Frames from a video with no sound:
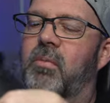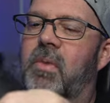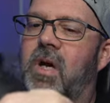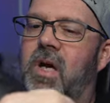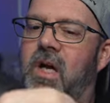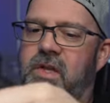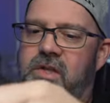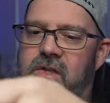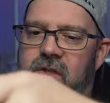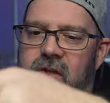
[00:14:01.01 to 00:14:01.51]

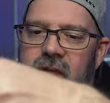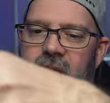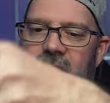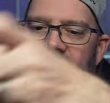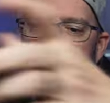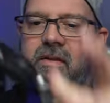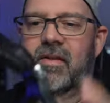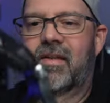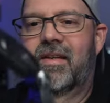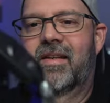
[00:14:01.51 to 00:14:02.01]
much
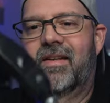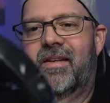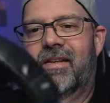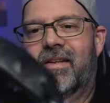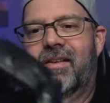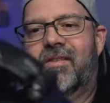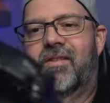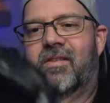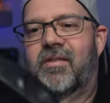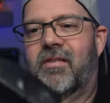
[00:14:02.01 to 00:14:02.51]
that it
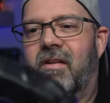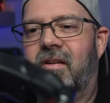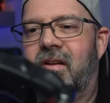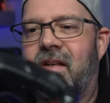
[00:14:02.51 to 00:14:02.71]
is